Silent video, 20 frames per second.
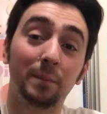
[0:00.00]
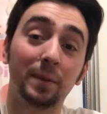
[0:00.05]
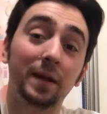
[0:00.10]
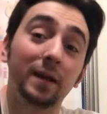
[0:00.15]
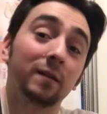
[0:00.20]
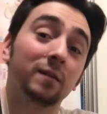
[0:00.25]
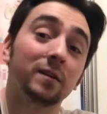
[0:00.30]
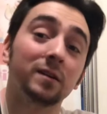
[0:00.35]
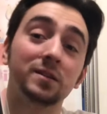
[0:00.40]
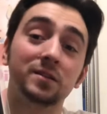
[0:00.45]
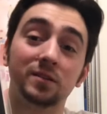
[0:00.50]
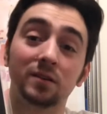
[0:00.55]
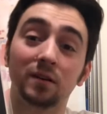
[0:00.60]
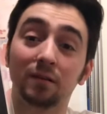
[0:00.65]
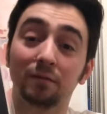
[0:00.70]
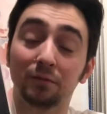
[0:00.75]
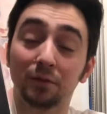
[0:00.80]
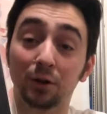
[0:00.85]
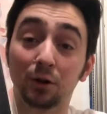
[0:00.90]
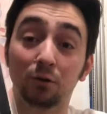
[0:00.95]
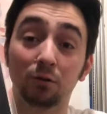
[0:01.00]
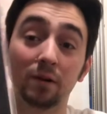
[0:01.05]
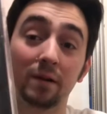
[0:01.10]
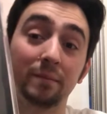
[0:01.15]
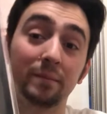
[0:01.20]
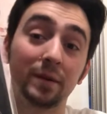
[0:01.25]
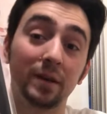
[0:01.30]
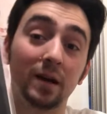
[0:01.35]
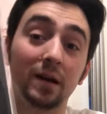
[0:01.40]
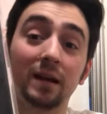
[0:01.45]
appearance of the
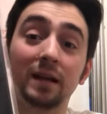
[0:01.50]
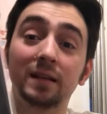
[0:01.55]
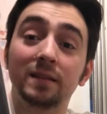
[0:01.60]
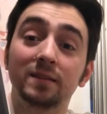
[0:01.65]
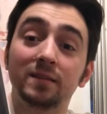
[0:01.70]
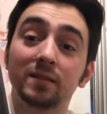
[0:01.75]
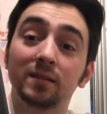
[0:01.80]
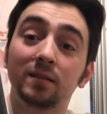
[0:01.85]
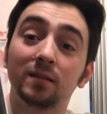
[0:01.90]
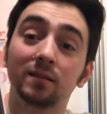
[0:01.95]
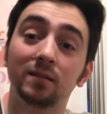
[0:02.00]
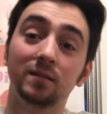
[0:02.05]
Grim Knight,